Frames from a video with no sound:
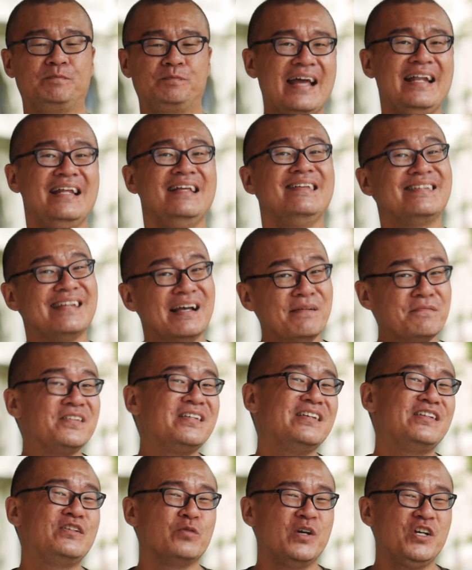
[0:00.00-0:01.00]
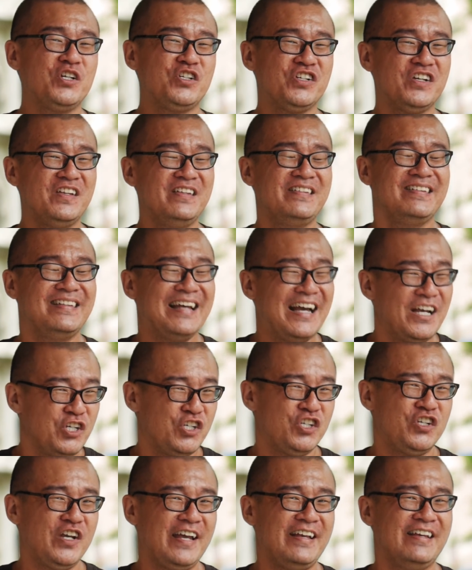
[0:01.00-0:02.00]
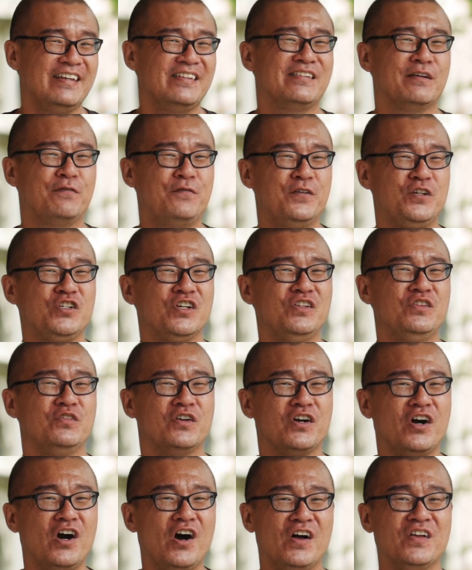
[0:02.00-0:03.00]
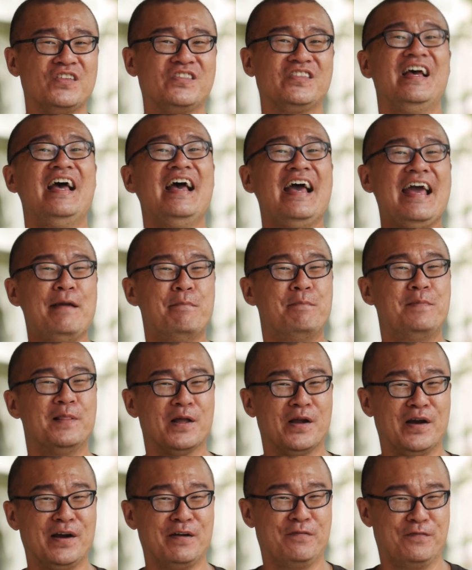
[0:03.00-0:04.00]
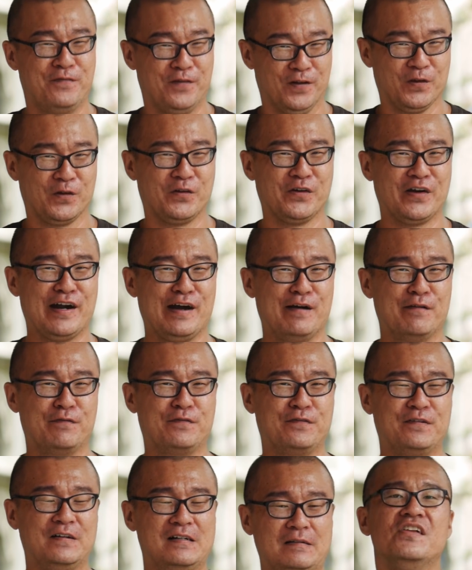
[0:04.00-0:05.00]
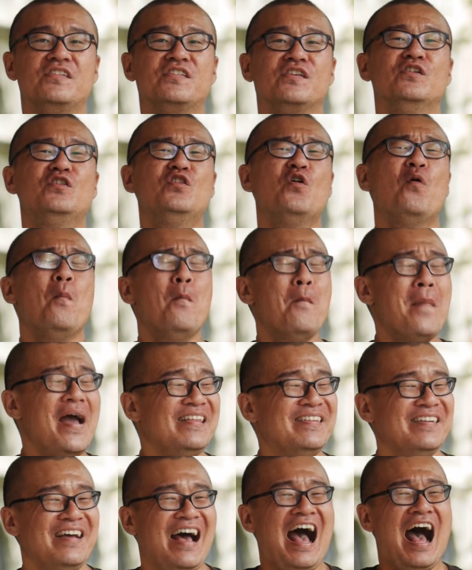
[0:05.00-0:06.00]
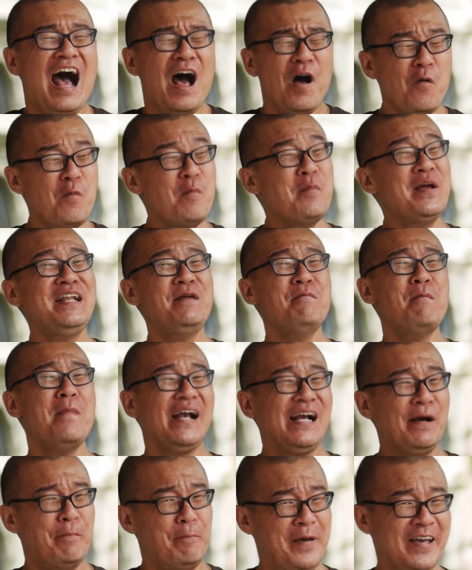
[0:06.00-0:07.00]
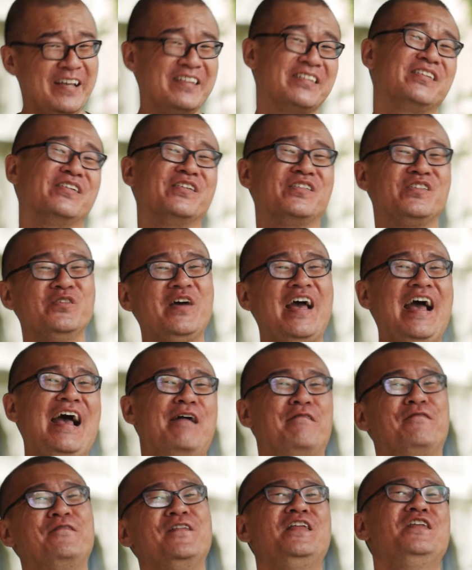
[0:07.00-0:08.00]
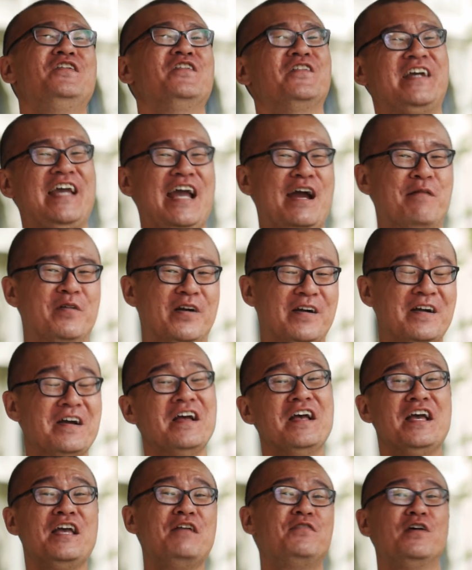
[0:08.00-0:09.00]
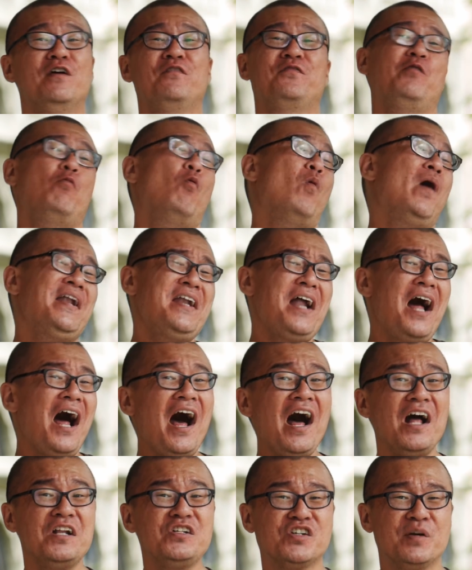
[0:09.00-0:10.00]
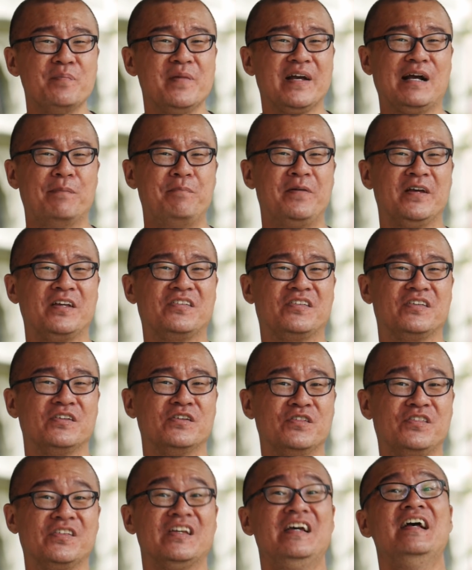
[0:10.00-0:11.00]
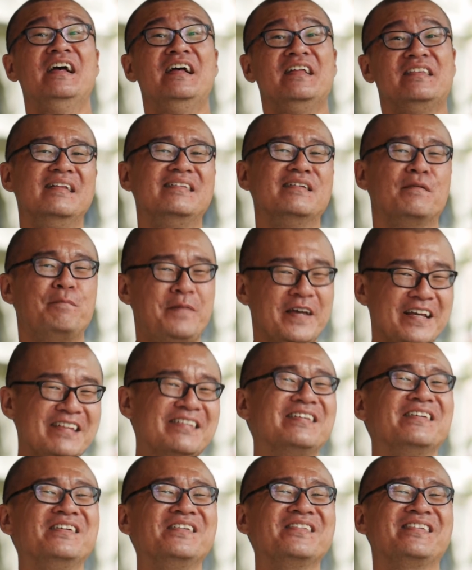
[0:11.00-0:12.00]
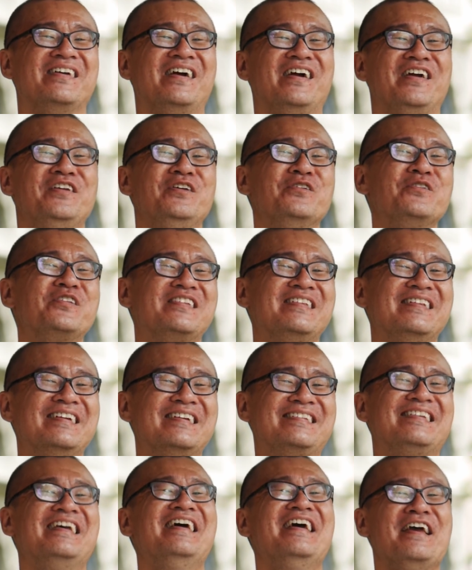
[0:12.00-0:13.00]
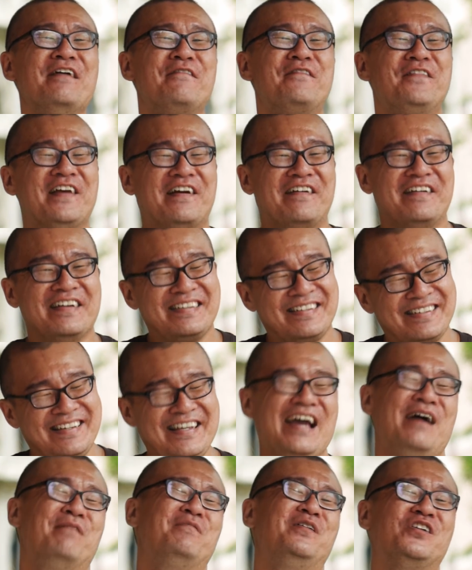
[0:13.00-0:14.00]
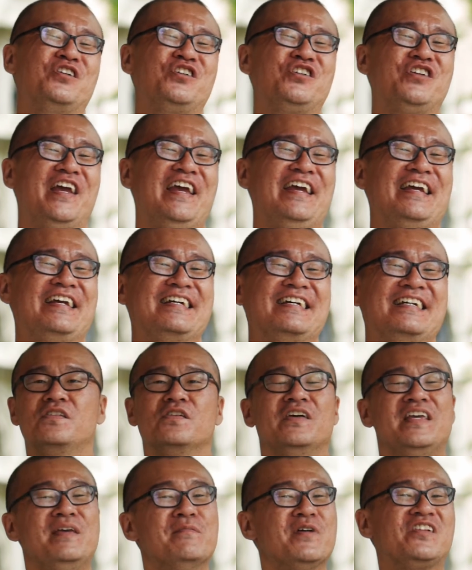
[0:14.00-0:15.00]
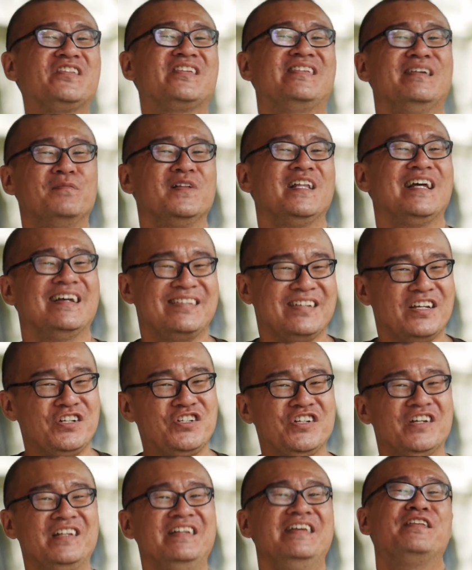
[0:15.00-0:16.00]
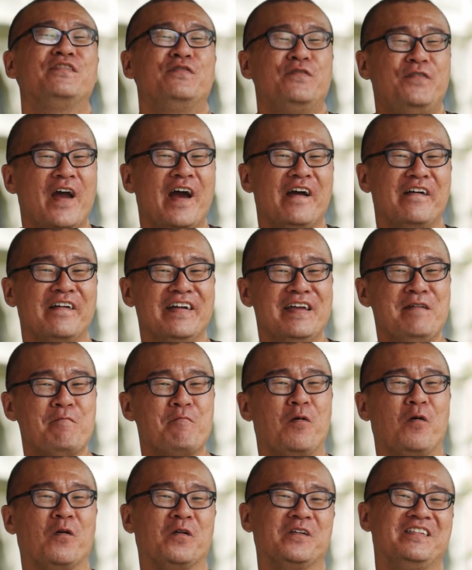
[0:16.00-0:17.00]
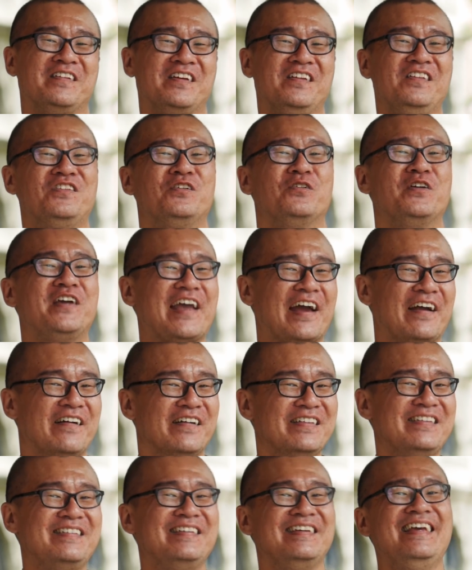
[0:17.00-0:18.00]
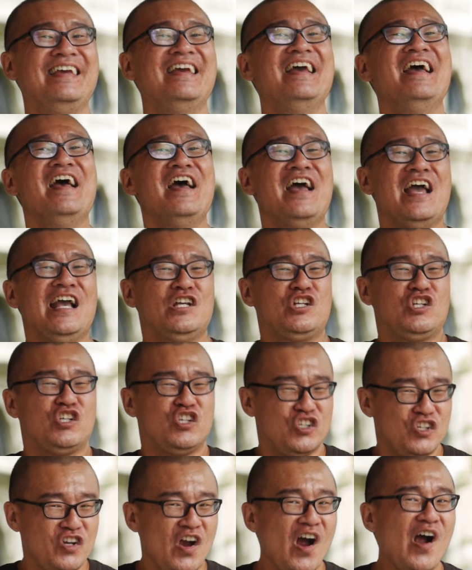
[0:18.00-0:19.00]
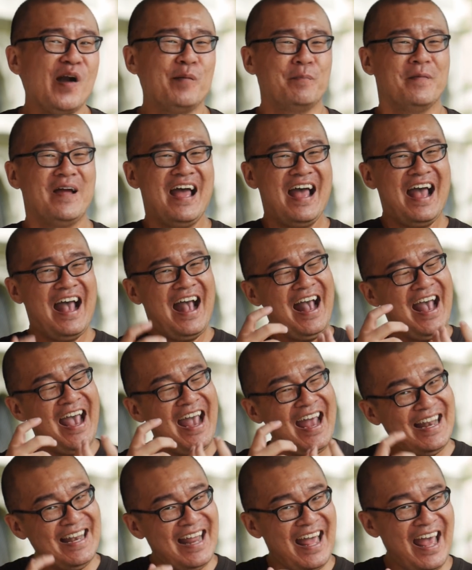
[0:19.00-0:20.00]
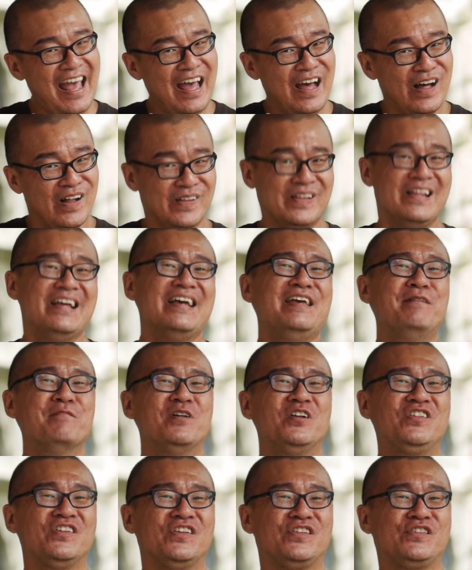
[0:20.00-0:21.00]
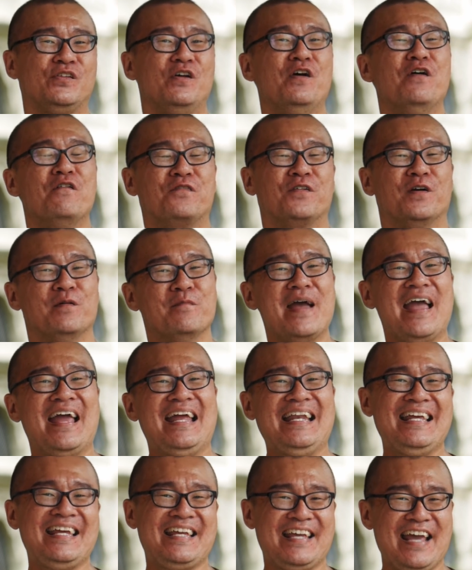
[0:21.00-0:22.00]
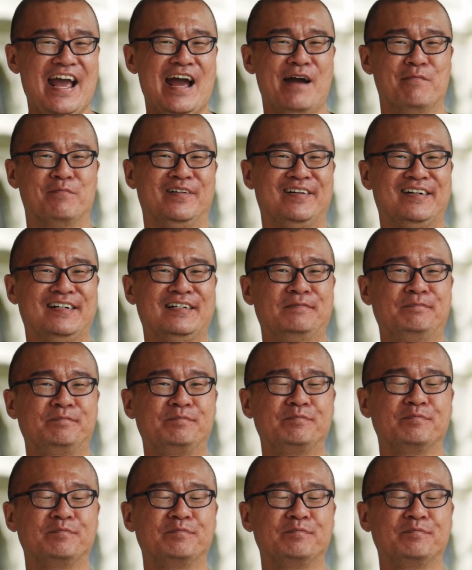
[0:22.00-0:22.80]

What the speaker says: And in some situations, that shake is sufficient to cause a blur photograph. So no matter how many megapixels you have in your camera, if you have 100 megapixels, the pixels are useless if there is camera shake. So image stabilization is very important to guarantee a sharp, handheld images from any camera.